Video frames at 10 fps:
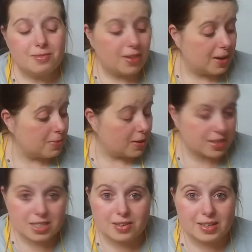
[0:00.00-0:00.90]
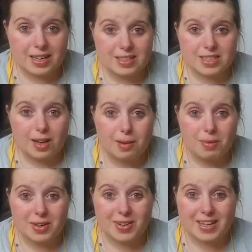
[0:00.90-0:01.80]
Right, well, I'll see you next time,
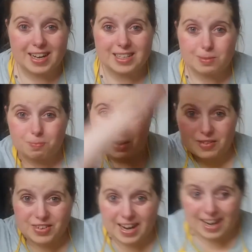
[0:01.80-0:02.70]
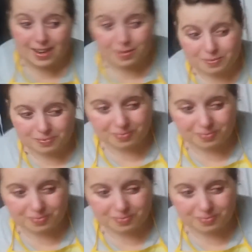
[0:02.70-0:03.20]
my coquettes. Bye for now.